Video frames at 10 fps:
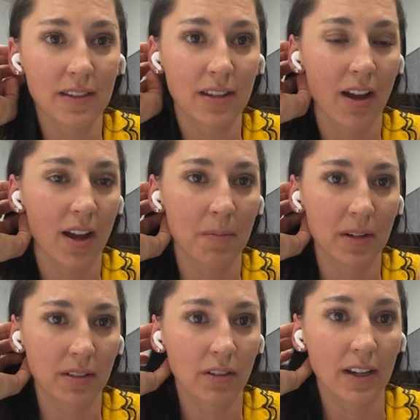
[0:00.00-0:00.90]
at the time
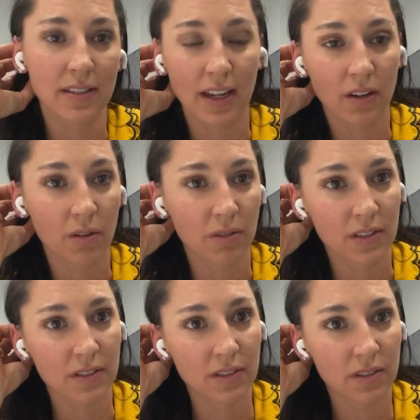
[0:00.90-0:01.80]
and great
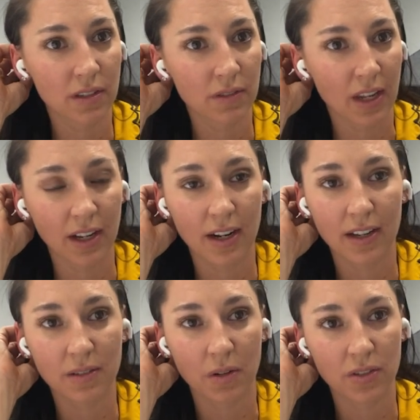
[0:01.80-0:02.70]
stakeholders that I could
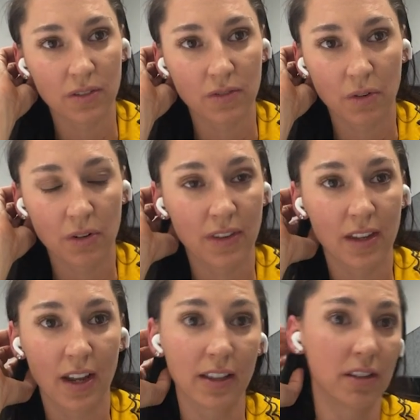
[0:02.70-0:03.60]
ask questions for. And
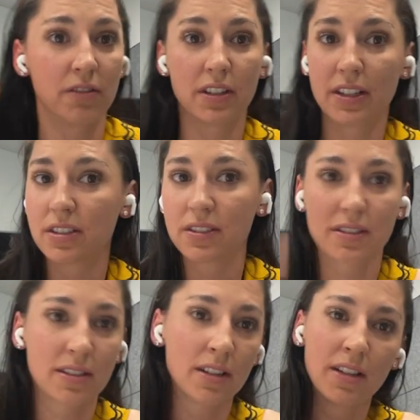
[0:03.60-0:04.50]
then I literally
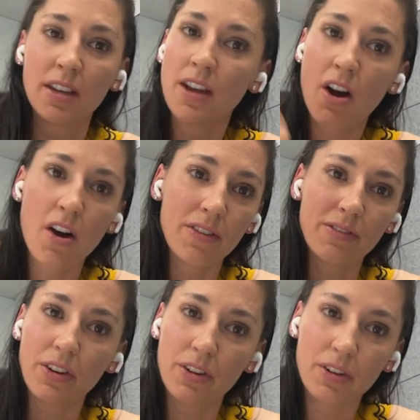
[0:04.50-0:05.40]
just on the
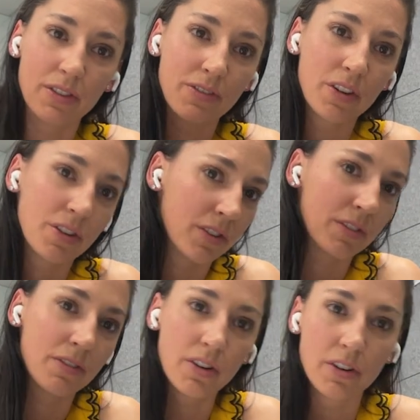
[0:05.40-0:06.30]
phone, on the phone, on
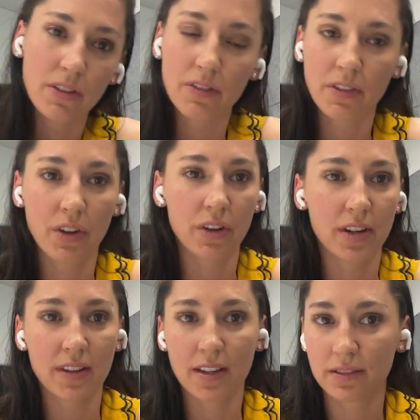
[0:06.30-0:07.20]
the phone, on the phone,
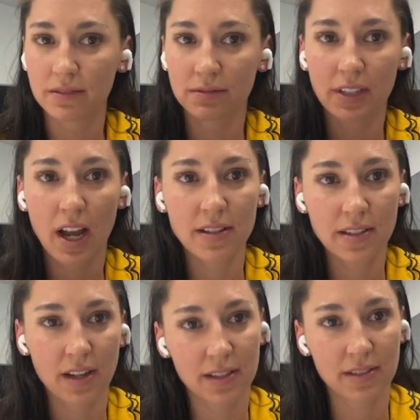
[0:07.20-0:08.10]
and then
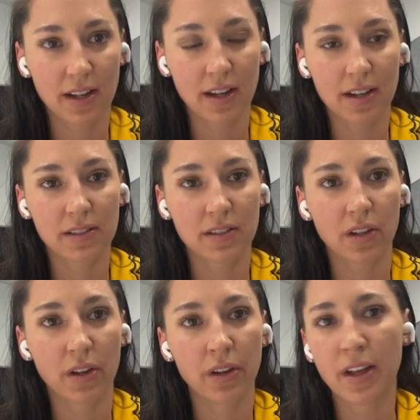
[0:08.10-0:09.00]
cast, cast, cast.
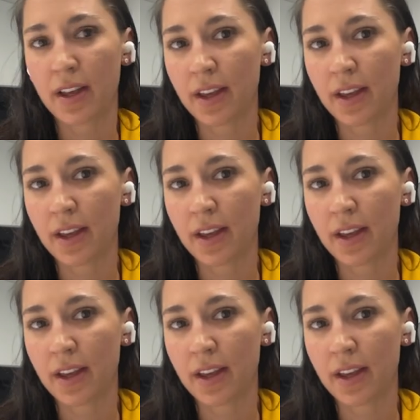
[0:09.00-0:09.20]
So